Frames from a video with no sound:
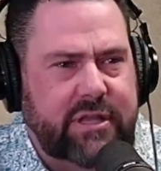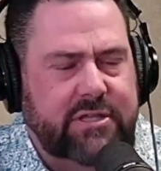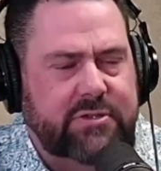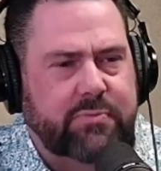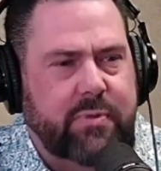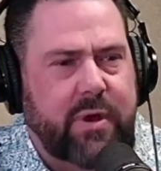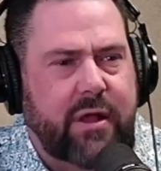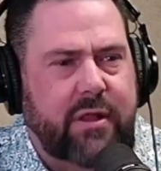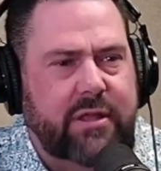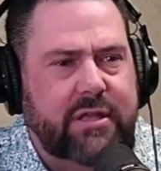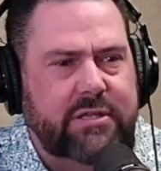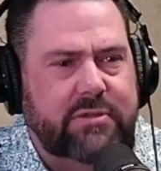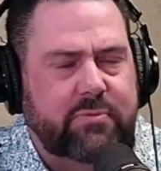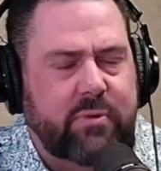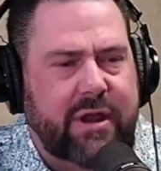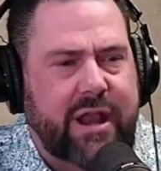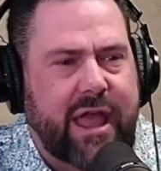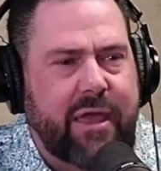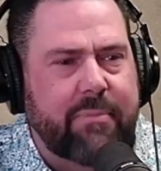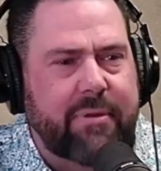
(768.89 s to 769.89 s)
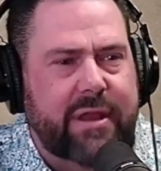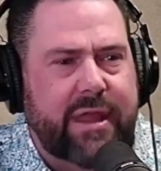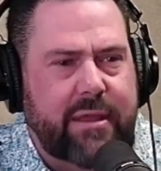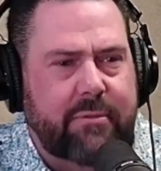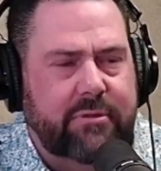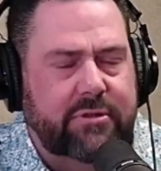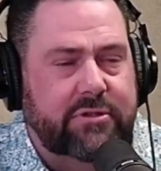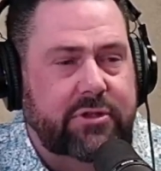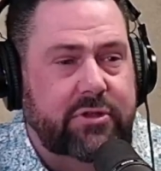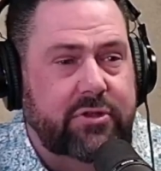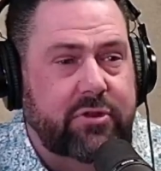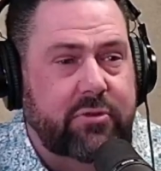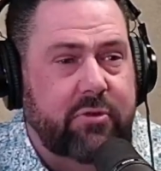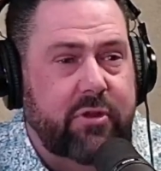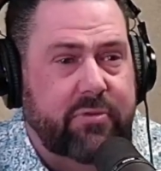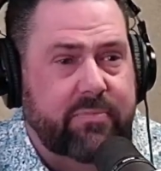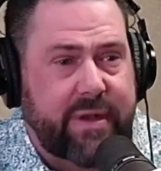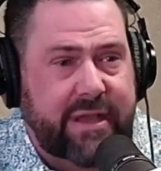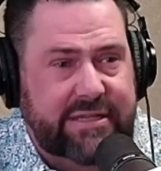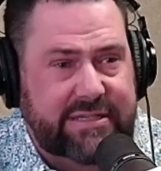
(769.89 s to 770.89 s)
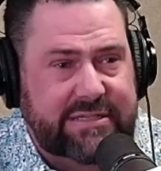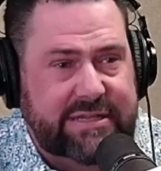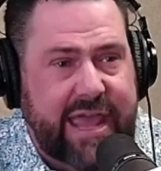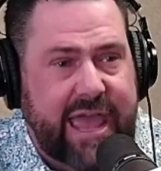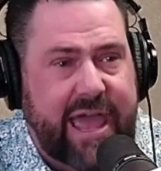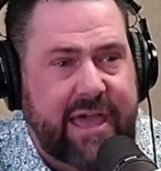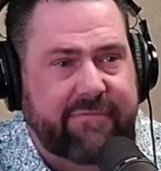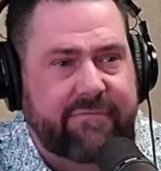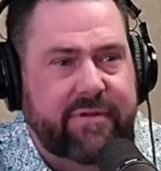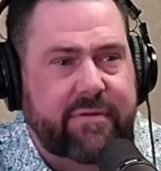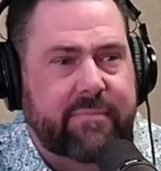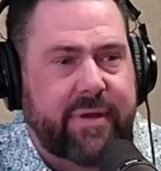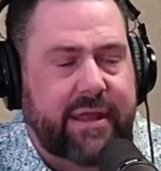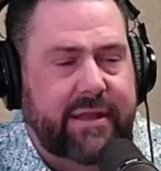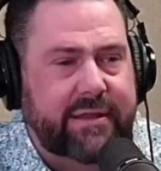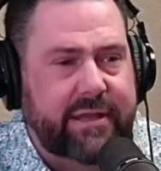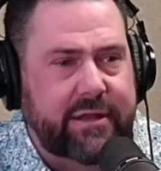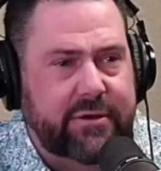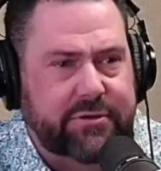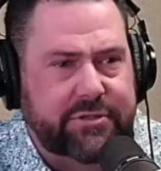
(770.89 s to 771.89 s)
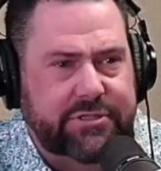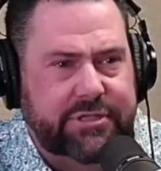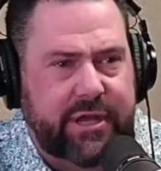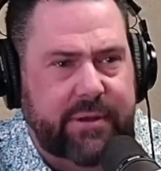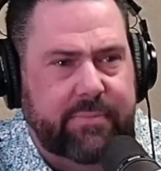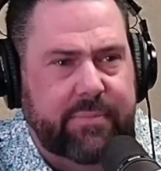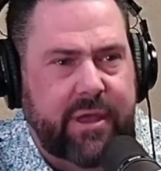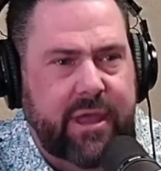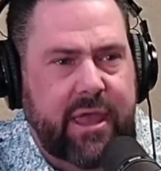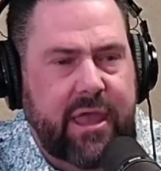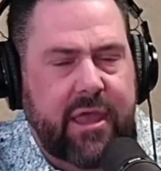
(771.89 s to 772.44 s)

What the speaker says: as well as what I've been able to do with my staff and my leadership,